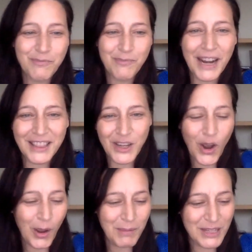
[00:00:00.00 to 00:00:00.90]
Write in the
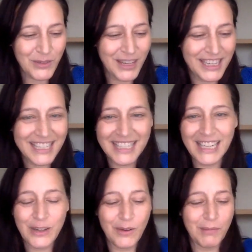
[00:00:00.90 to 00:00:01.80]
comments so I can see
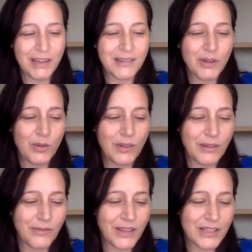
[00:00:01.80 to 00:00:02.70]
you. I'm gonna go in
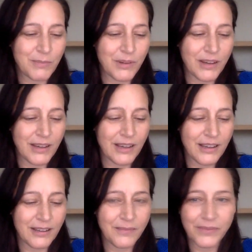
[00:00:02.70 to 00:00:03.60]
the Facebook.
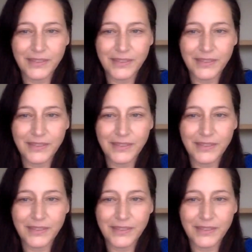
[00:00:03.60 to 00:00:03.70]
Uh,